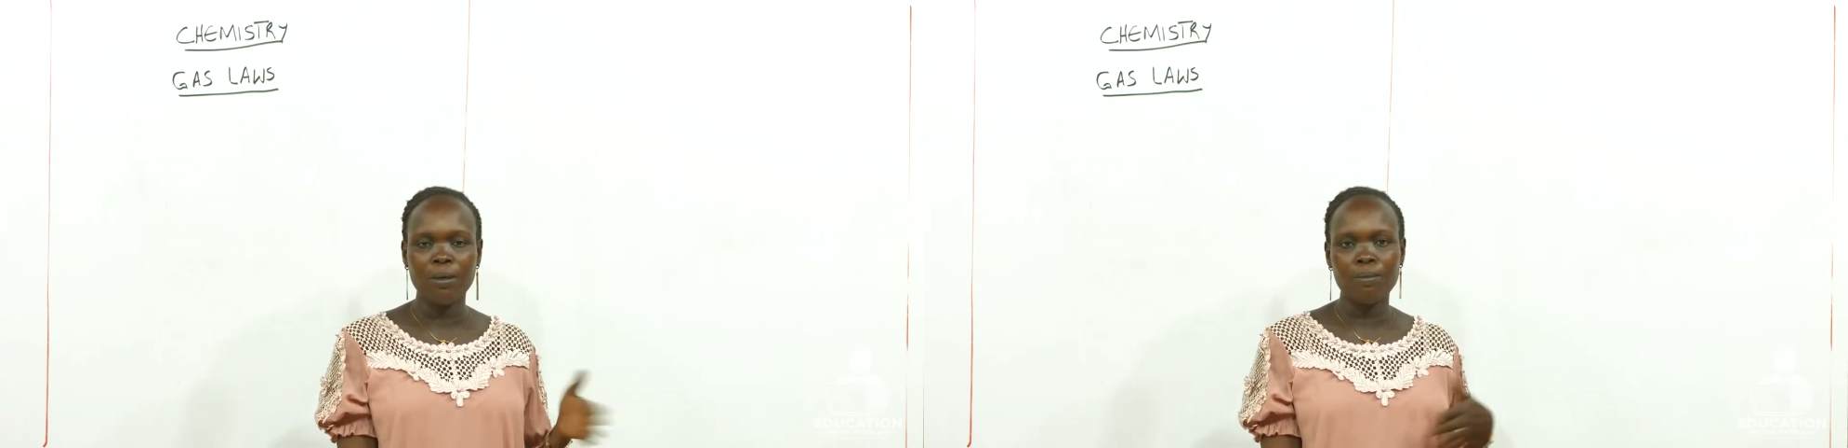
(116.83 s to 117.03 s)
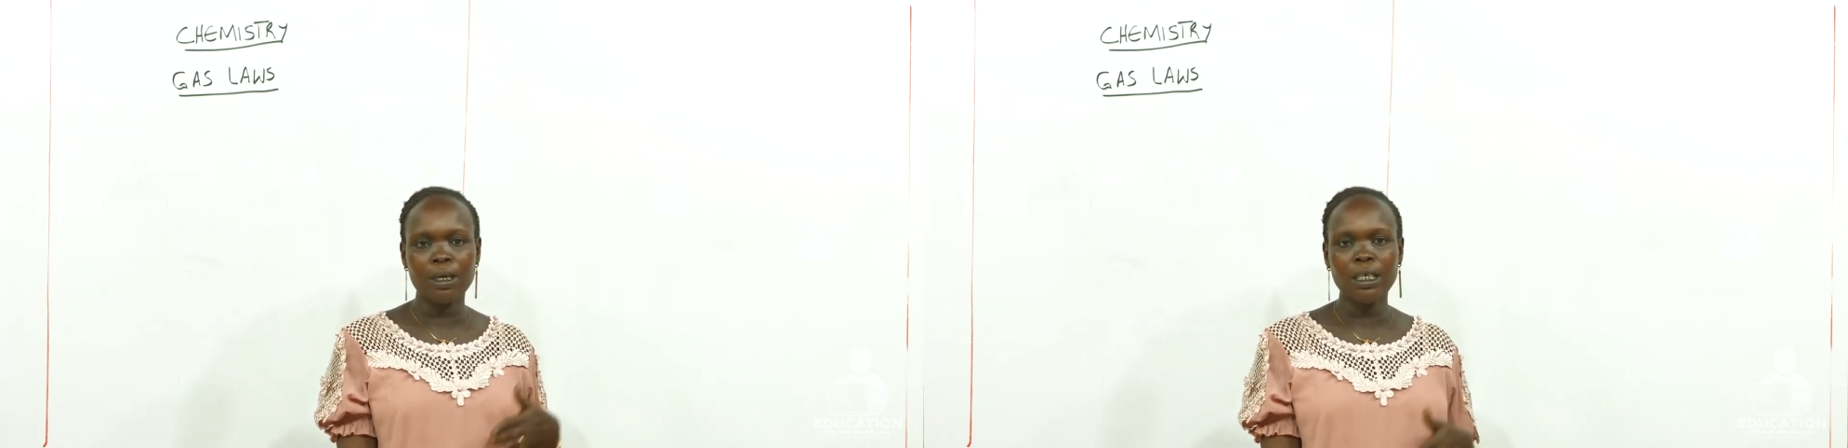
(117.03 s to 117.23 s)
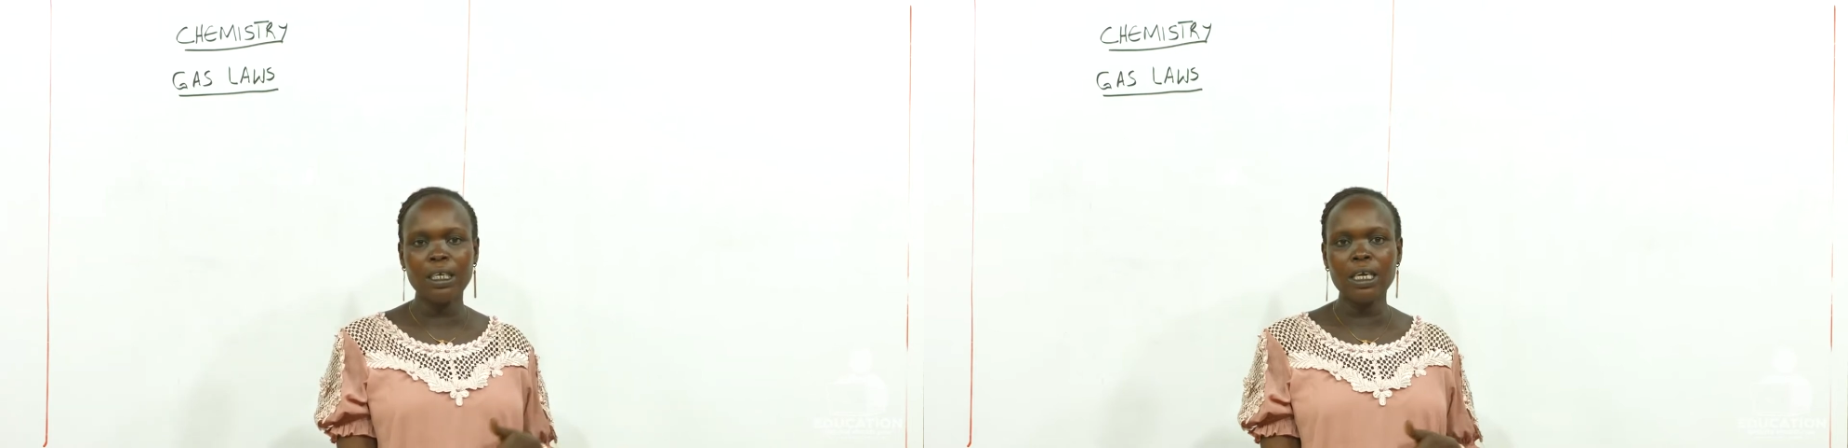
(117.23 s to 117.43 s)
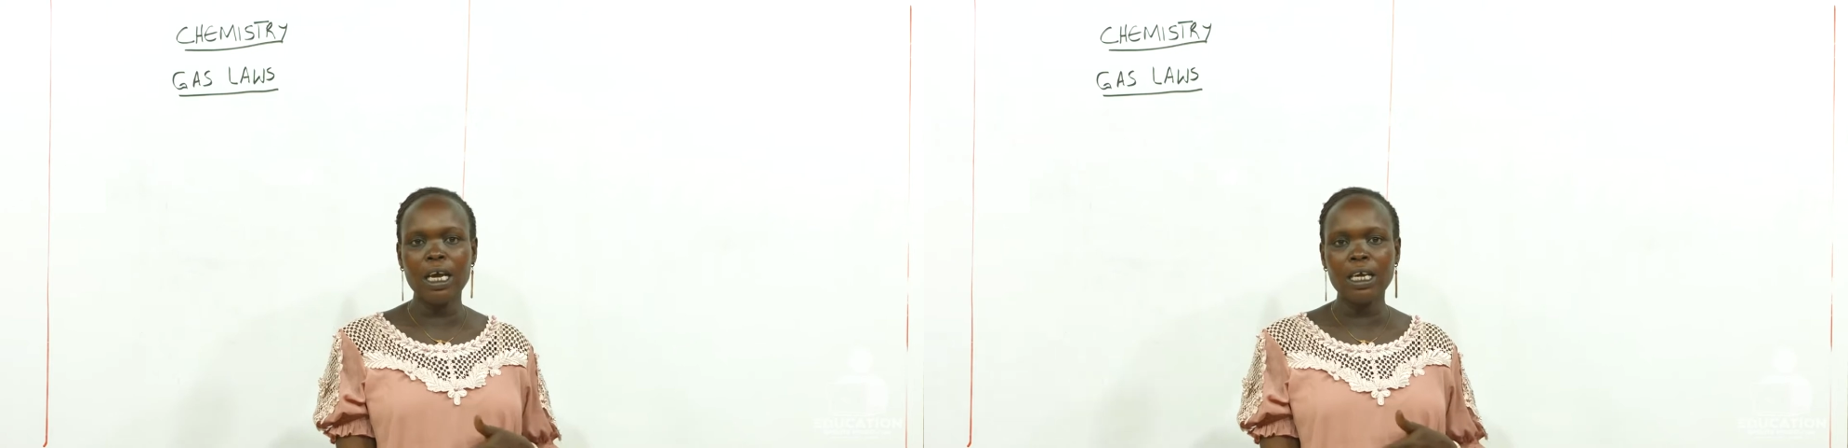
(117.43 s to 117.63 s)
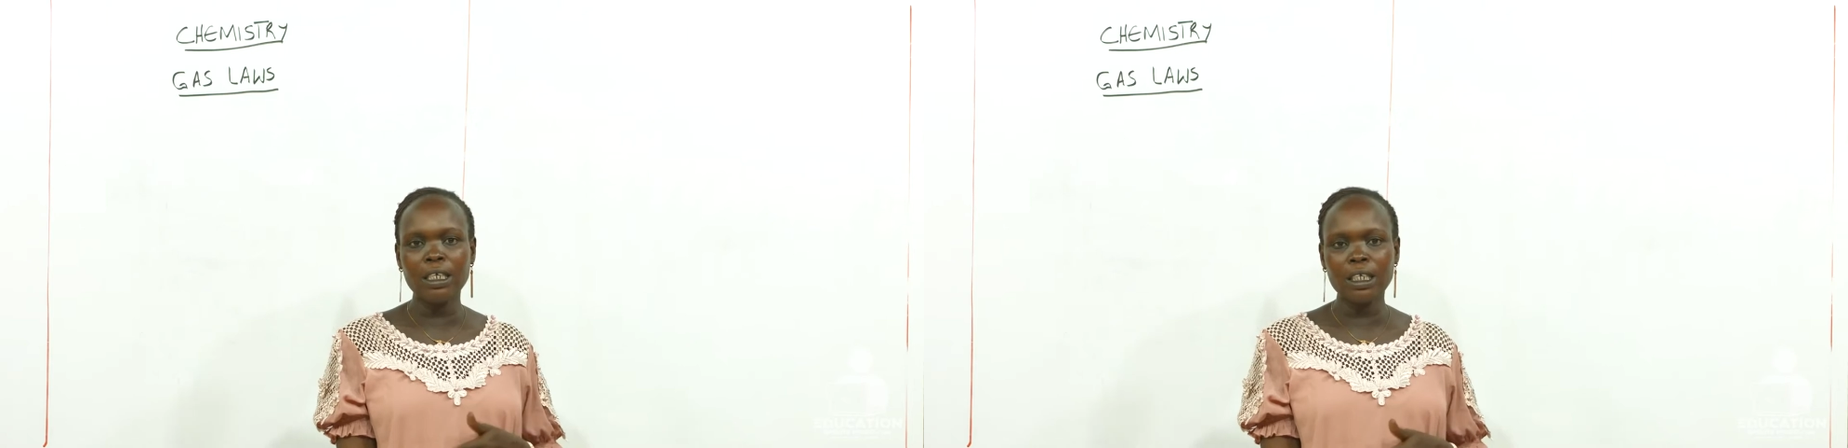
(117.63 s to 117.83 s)
but
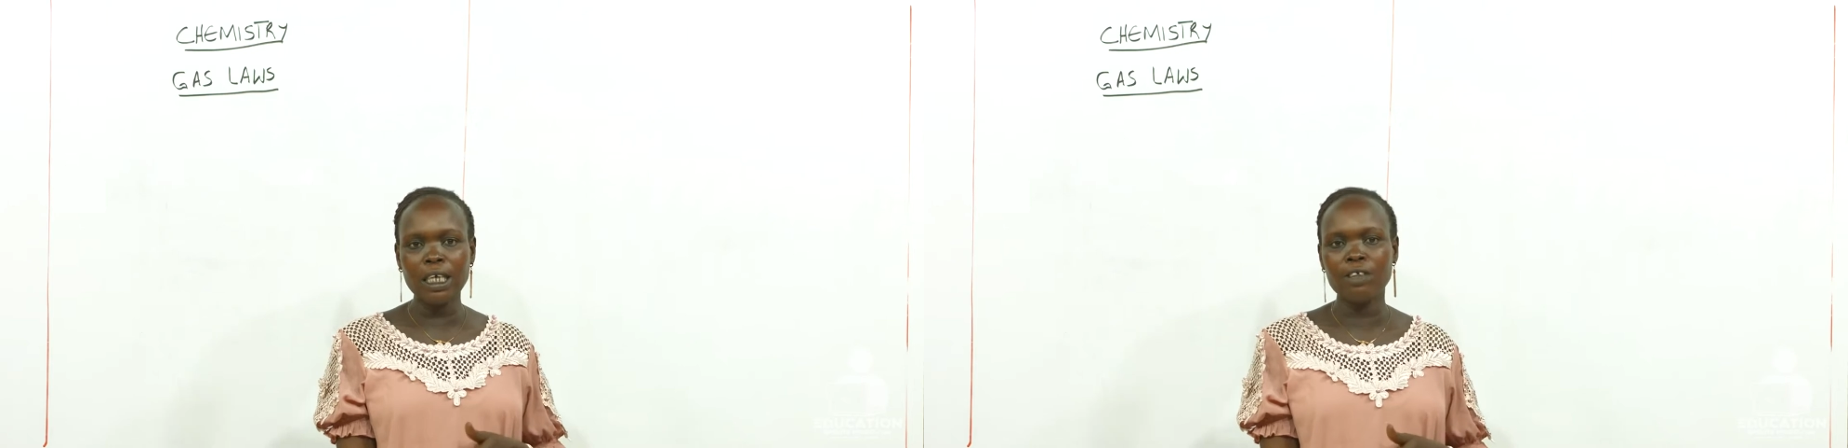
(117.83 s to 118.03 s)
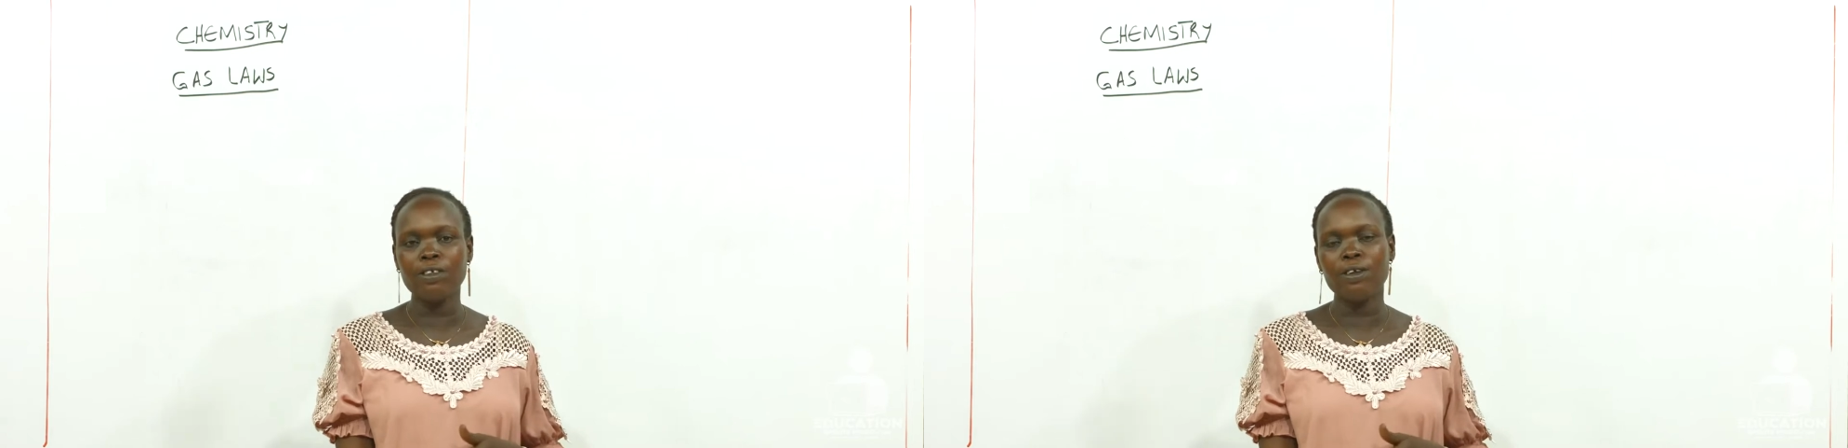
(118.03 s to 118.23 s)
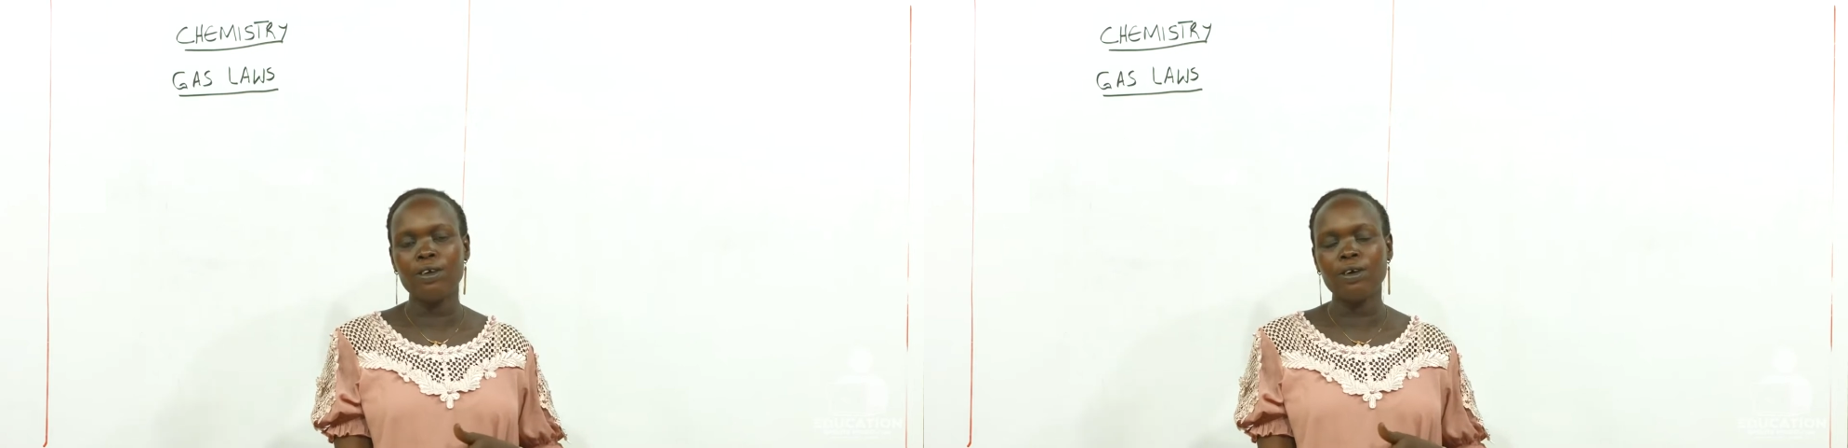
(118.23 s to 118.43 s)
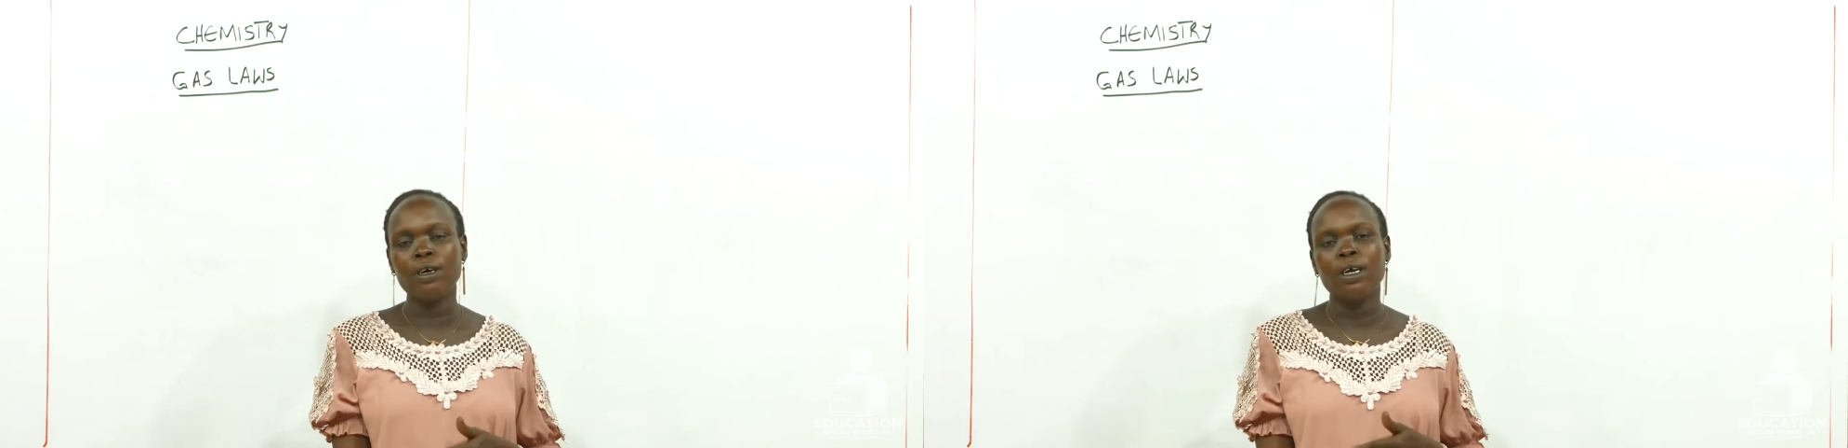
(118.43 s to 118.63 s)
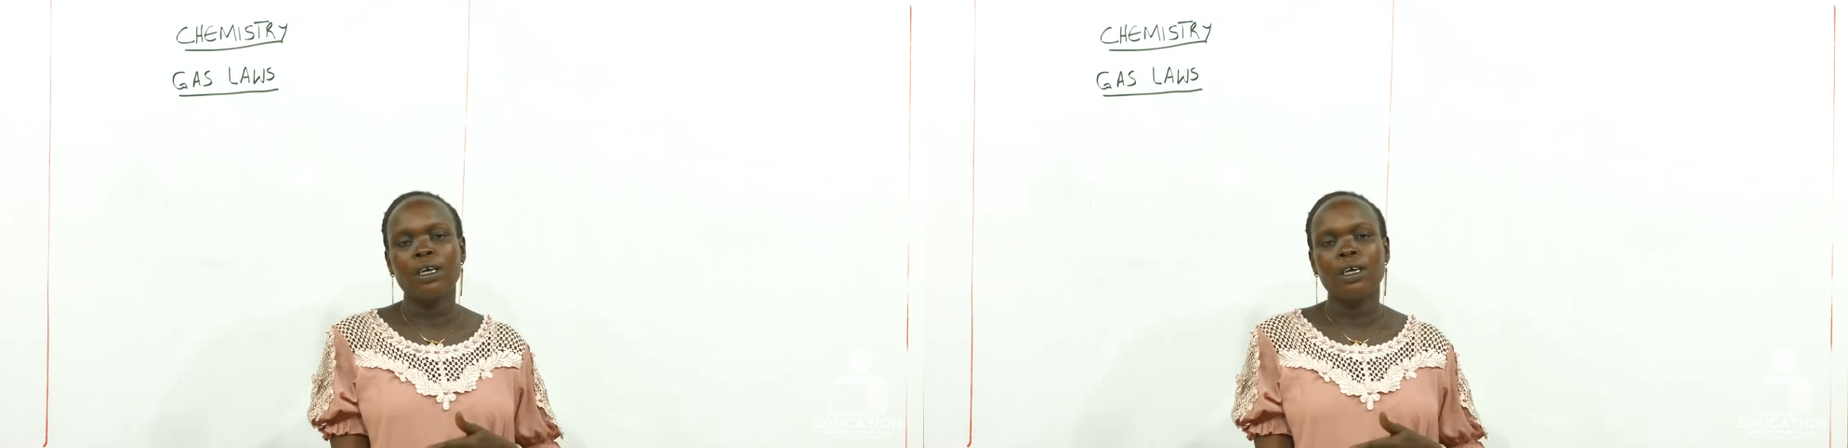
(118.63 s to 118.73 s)
here in Charles law,